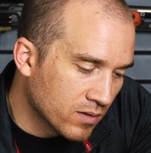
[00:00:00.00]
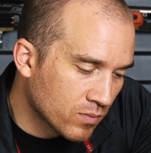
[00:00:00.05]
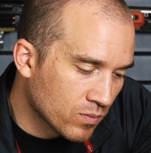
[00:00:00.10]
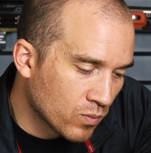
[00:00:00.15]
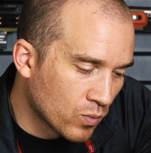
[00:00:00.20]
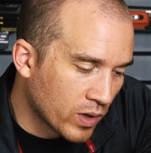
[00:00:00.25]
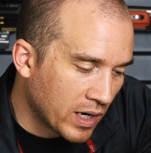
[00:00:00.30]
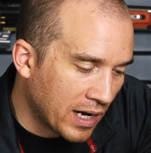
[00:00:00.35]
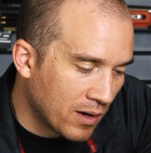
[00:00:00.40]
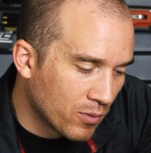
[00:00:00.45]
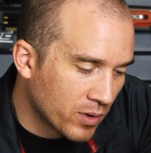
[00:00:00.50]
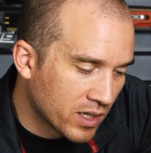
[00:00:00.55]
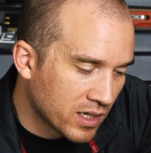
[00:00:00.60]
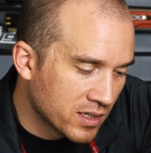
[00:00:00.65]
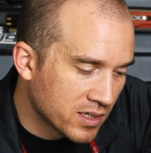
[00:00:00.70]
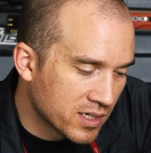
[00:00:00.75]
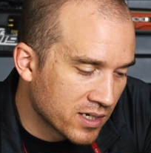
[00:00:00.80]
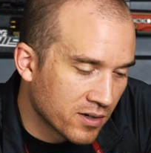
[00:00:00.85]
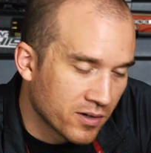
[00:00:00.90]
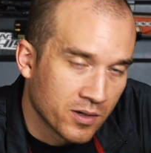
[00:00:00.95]
what I would
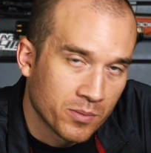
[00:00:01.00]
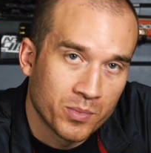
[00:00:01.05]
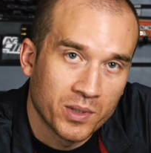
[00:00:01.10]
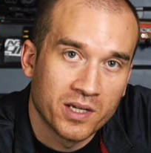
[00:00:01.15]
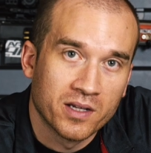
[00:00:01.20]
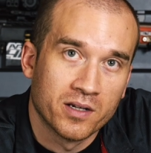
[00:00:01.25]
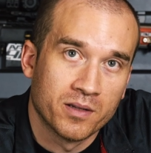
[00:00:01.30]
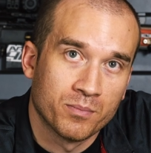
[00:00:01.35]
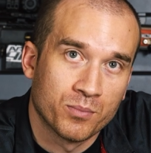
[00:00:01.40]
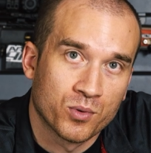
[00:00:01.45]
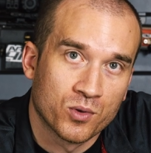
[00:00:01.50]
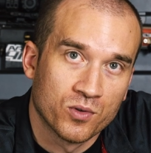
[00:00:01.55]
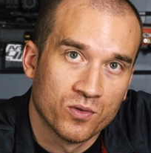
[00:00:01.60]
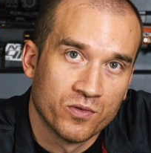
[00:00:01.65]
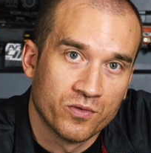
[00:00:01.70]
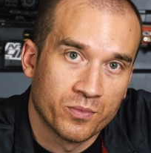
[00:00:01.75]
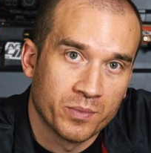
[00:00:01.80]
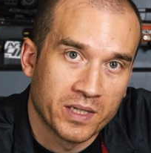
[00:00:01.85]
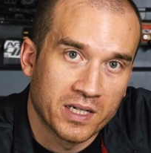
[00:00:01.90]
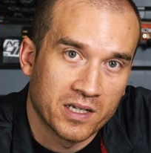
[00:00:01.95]
consider to be an
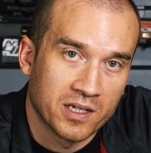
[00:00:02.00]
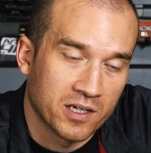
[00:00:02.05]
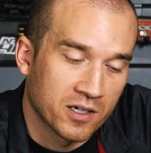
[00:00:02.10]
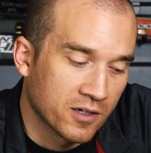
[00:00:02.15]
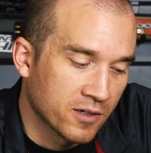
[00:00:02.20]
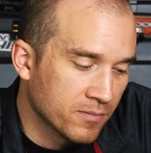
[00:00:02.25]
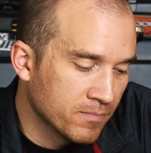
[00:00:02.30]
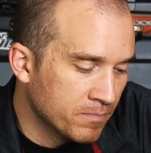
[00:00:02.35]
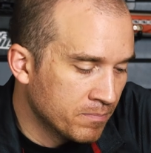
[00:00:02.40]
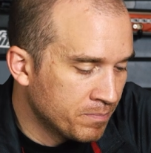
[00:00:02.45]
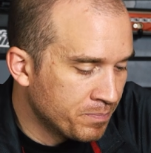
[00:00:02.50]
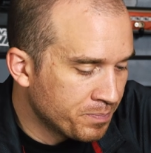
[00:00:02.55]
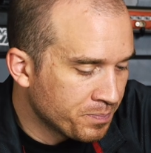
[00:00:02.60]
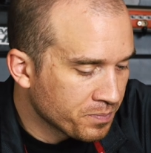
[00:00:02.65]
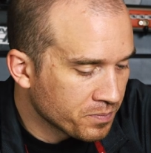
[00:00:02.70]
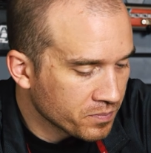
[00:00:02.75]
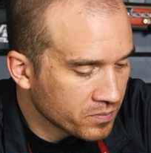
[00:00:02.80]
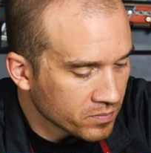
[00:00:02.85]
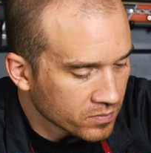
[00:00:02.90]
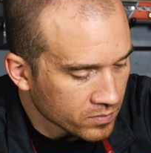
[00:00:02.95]
improvement here.
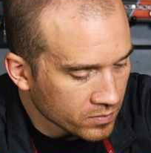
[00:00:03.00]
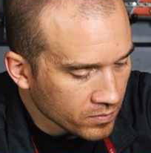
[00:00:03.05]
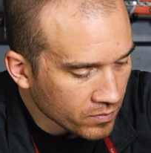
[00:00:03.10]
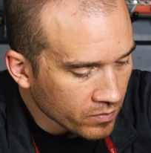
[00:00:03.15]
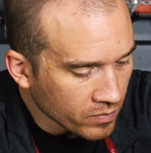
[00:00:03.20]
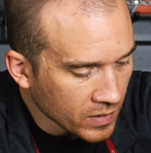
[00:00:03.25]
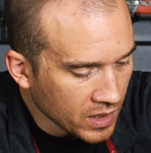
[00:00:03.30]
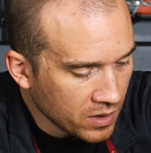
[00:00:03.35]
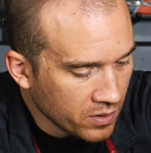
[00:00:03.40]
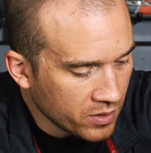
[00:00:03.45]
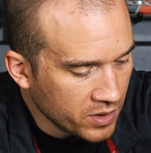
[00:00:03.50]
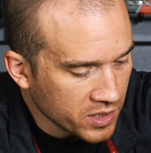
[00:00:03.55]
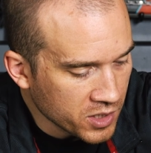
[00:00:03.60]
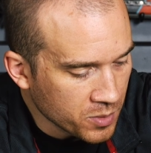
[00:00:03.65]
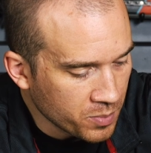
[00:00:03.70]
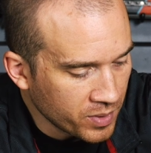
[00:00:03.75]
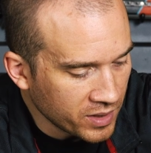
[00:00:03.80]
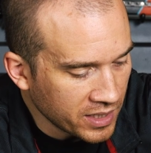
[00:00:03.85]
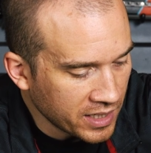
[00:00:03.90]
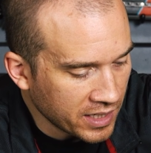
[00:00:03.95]
This
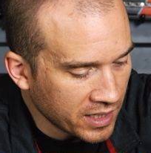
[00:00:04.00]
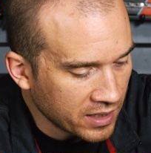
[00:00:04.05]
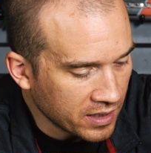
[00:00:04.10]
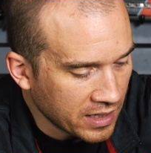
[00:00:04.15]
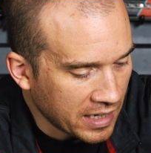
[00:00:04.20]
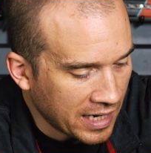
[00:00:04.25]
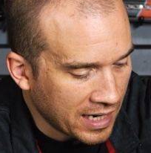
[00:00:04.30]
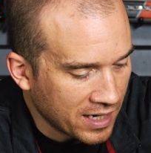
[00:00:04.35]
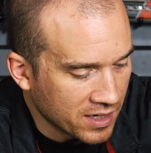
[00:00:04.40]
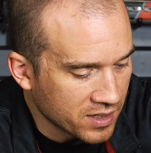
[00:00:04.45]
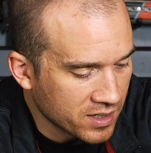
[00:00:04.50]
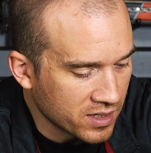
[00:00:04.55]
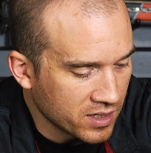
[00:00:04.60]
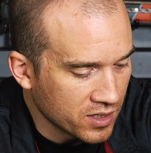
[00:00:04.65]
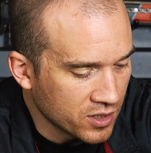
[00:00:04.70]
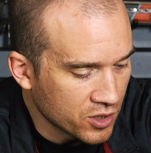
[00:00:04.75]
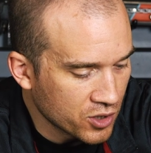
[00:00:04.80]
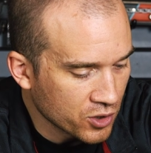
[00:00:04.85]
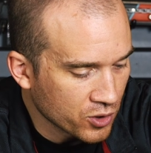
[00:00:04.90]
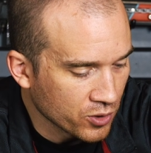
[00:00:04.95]
plate has
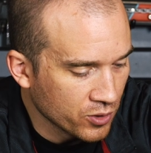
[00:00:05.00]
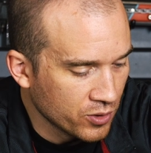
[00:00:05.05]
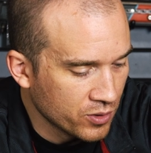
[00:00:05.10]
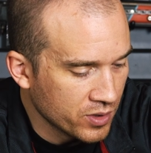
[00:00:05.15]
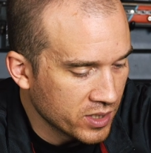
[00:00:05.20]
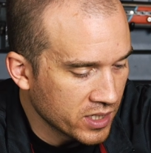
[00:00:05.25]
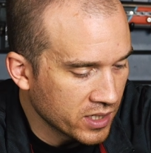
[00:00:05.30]
these screws